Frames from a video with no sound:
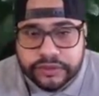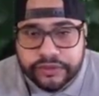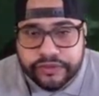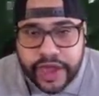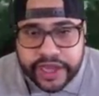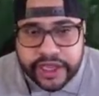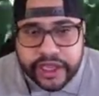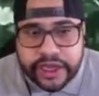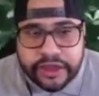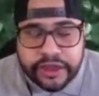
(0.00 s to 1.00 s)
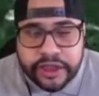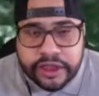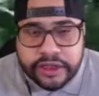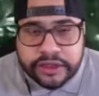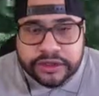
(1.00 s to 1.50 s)
Fighting Two and
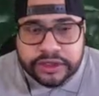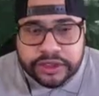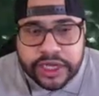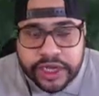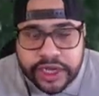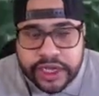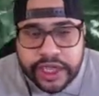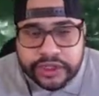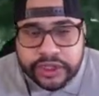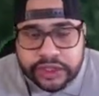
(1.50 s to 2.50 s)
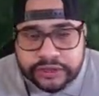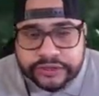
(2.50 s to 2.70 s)
warriors, cutting heads off,